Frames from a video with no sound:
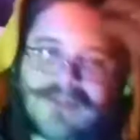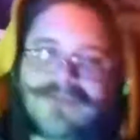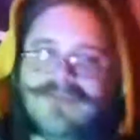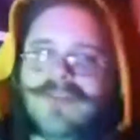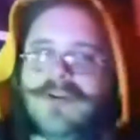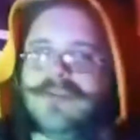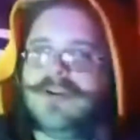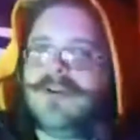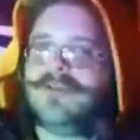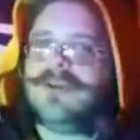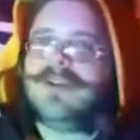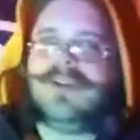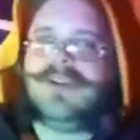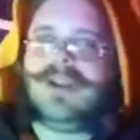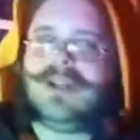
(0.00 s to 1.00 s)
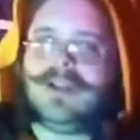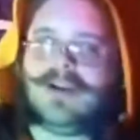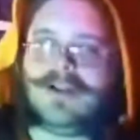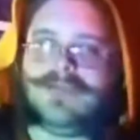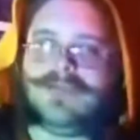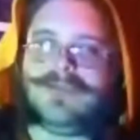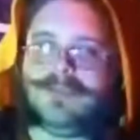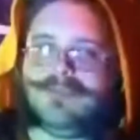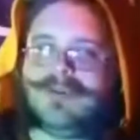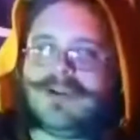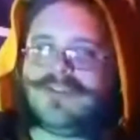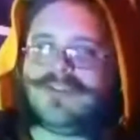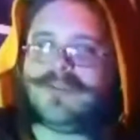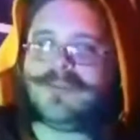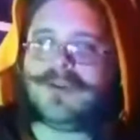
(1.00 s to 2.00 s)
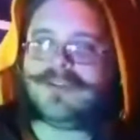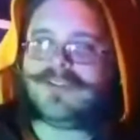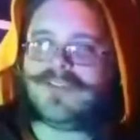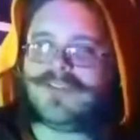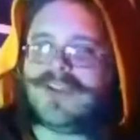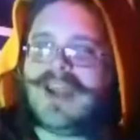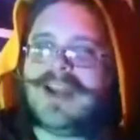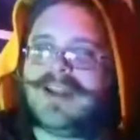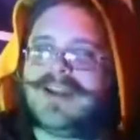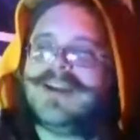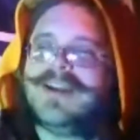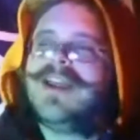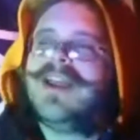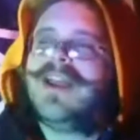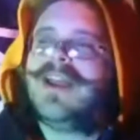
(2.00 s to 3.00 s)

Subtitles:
that photo containing all of your precious data